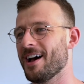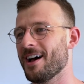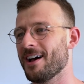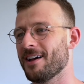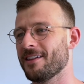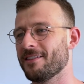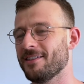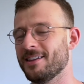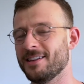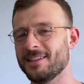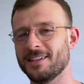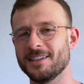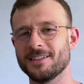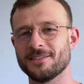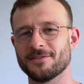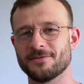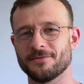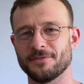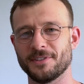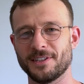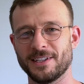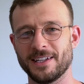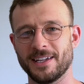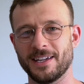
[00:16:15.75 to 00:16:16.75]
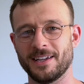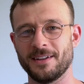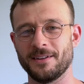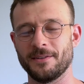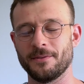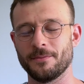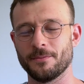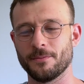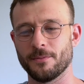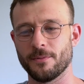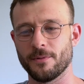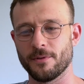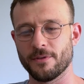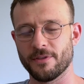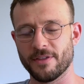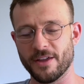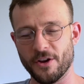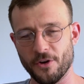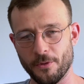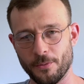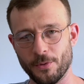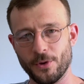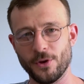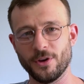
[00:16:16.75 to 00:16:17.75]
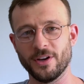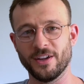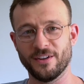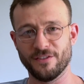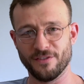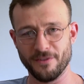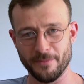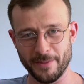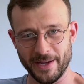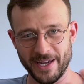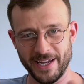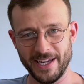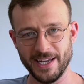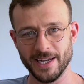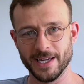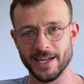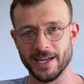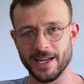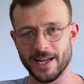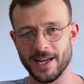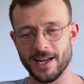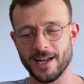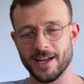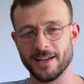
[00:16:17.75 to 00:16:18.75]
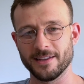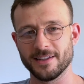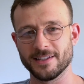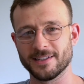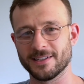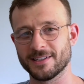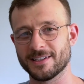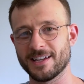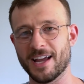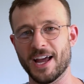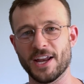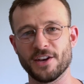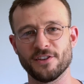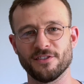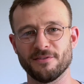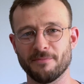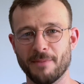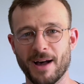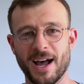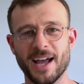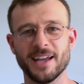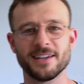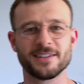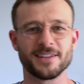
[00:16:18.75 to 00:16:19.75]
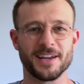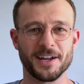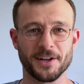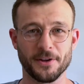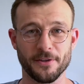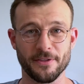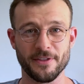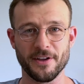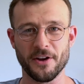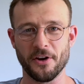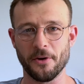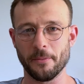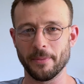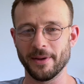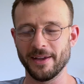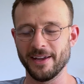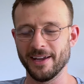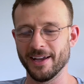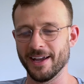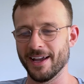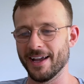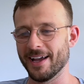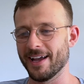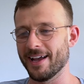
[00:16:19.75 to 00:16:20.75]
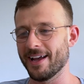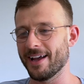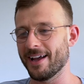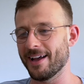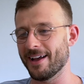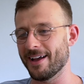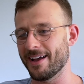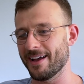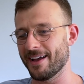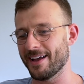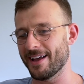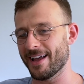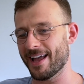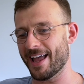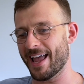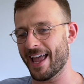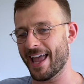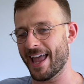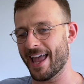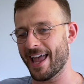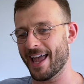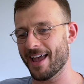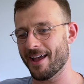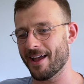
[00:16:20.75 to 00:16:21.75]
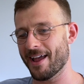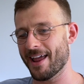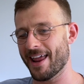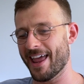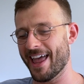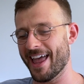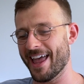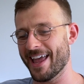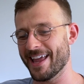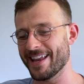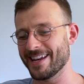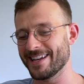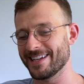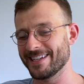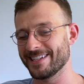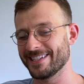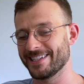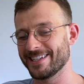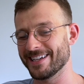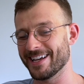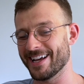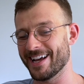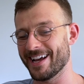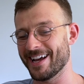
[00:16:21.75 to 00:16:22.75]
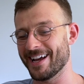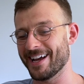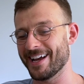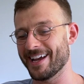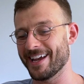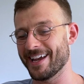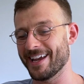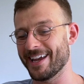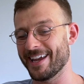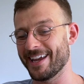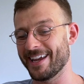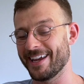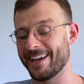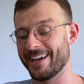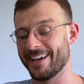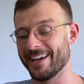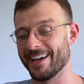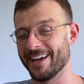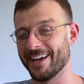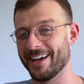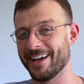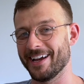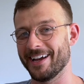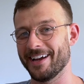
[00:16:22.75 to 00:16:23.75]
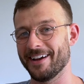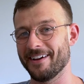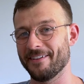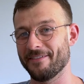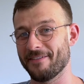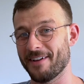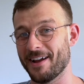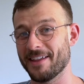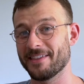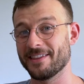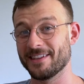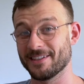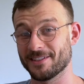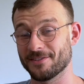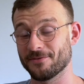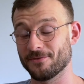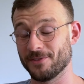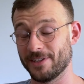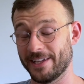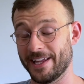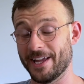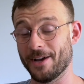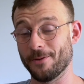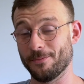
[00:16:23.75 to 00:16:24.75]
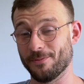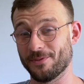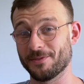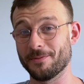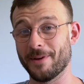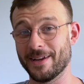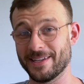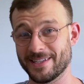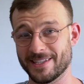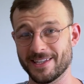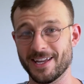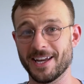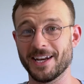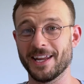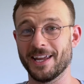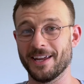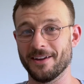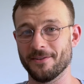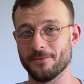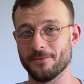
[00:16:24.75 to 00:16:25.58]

This is really therapeutic for me. This is kind of my psychotherapy, and I find this really helps my study.